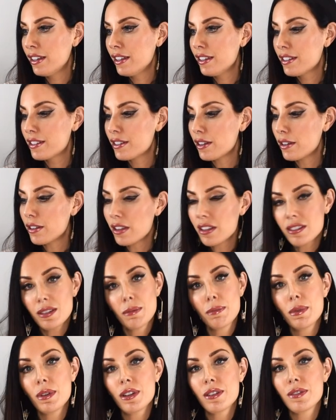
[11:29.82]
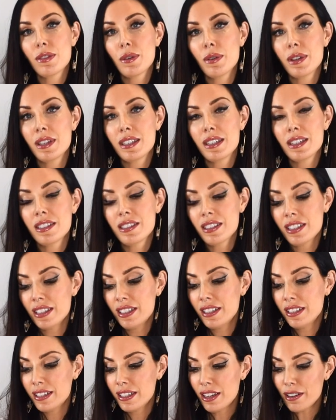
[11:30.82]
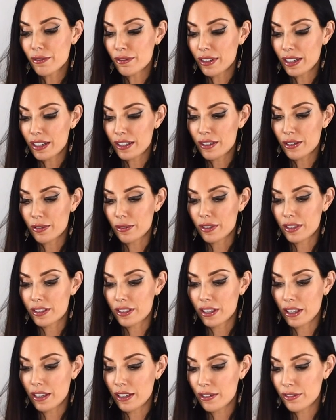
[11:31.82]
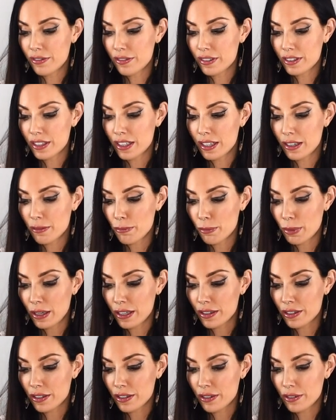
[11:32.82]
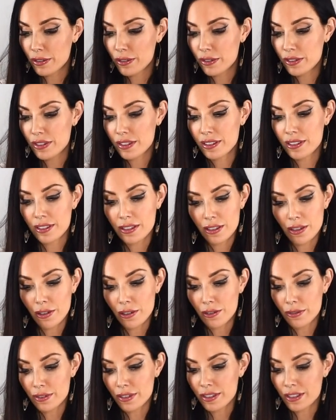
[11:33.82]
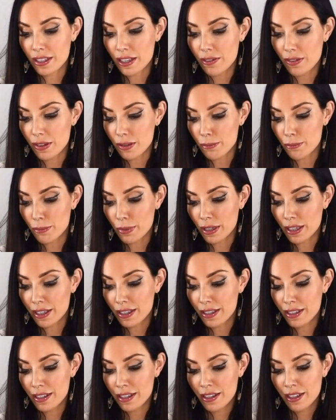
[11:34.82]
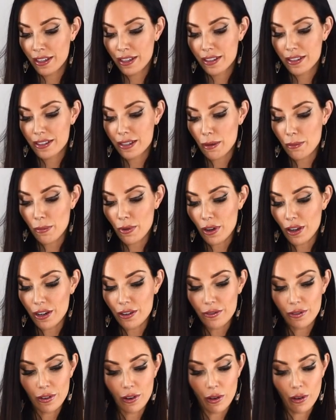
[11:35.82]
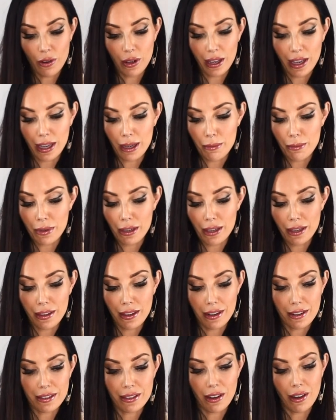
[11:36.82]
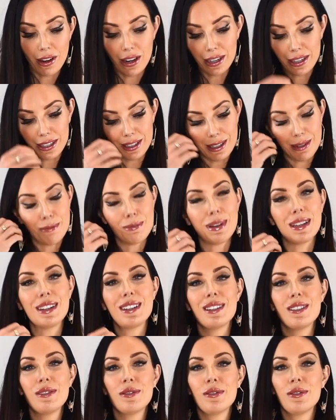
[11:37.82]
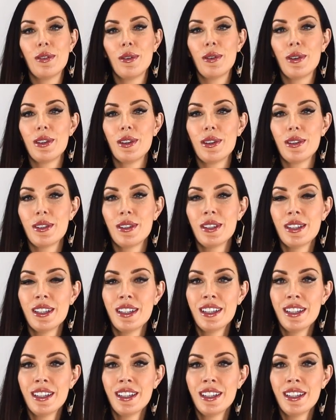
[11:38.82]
So that's a beautiful energy. Get ready to receive. Ten of Pentacles, you know, receiving big, some kind of long game here that is highly abundant for you.